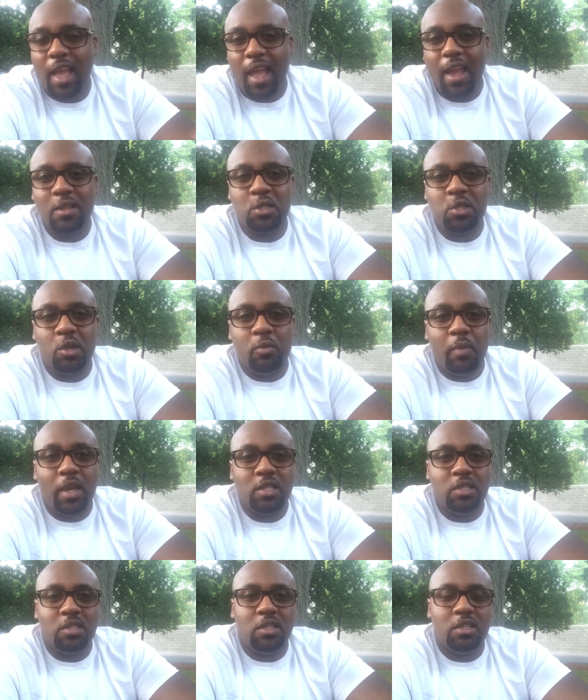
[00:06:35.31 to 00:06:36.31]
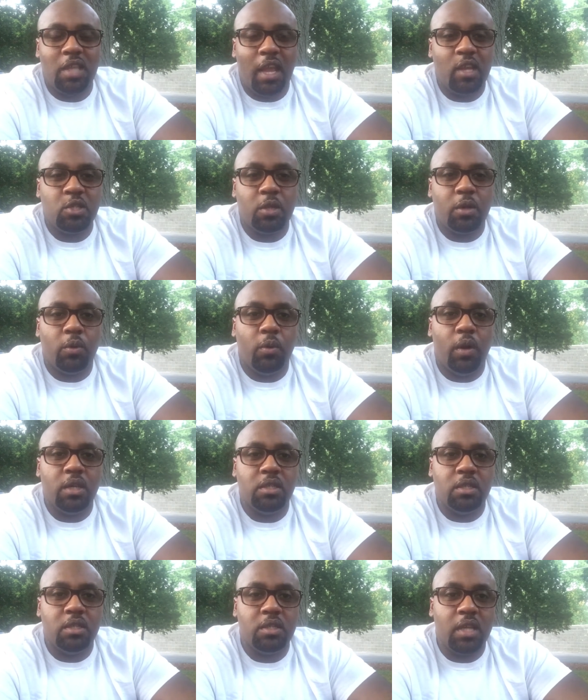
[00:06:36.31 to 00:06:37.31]
answering messages, answering
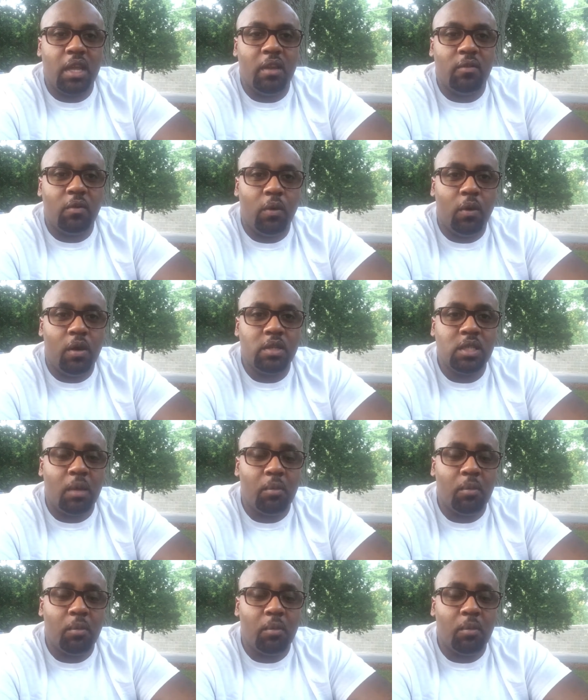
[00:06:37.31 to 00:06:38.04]
questions, and of course,